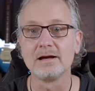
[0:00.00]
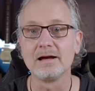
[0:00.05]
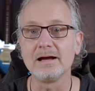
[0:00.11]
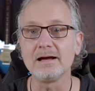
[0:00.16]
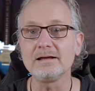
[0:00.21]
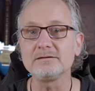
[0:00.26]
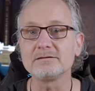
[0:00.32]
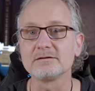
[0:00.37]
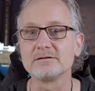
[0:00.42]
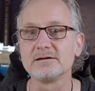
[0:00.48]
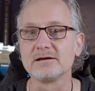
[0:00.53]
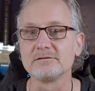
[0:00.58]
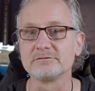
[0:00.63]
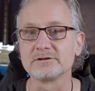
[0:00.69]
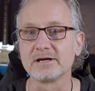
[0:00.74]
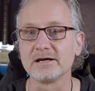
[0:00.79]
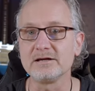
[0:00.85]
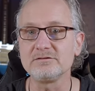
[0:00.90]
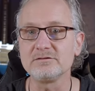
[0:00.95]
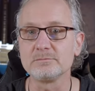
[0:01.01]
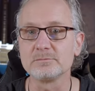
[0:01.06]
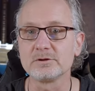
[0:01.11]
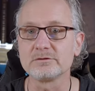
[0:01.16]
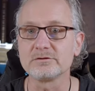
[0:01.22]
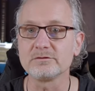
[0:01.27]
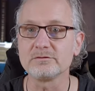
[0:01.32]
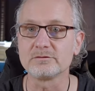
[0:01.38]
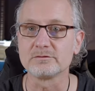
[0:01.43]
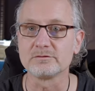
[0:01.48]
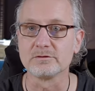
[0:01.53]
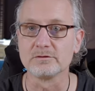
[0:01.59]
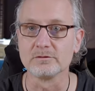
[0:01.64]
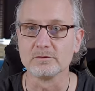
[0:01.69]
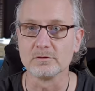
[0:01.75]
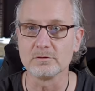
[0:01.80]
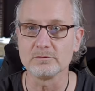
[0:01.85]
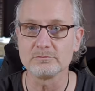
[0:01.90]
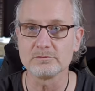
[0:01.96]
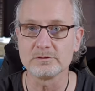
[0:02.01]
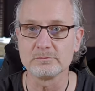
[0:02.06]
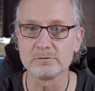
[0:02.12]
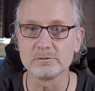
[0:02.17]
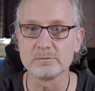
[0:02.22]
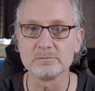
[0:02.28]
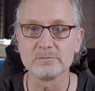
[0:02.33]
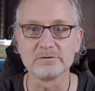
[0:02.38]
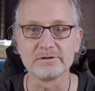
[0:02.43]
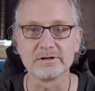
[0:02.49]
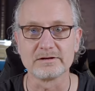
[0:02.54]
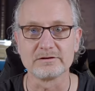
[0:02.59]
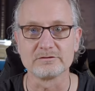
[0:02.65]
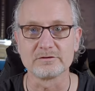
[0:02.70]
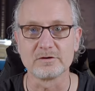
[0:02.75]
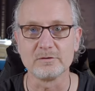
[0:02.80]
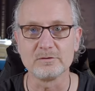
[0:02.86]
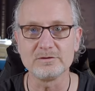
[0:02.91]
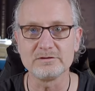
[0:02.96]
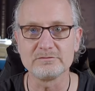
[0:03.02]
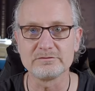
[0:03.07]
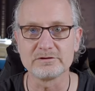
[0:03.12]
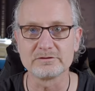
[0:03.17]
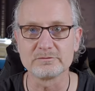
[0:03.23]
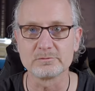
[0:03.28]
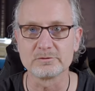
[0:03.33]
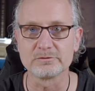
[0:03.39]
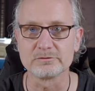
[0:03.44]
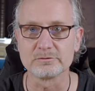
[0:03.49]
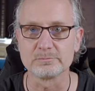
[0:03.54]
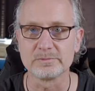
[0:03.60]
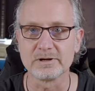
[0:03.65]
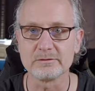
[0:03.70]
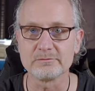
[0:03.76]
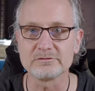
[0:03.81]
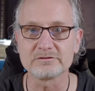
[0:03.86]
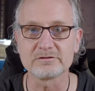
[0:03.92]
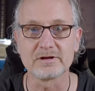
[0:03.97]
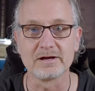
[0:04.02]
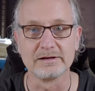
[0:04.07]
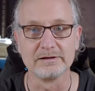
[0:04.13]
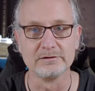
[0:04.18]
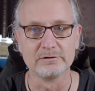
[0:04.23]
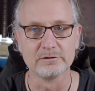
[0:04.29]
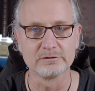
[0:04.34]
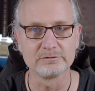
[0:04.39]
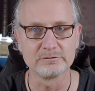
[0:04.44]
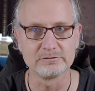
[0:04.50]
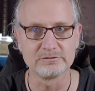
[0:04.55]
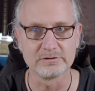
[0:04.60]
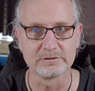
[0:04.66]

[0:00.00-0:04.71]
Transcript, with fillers: Add a navigation button to the laundry room that is only visible to parents and not to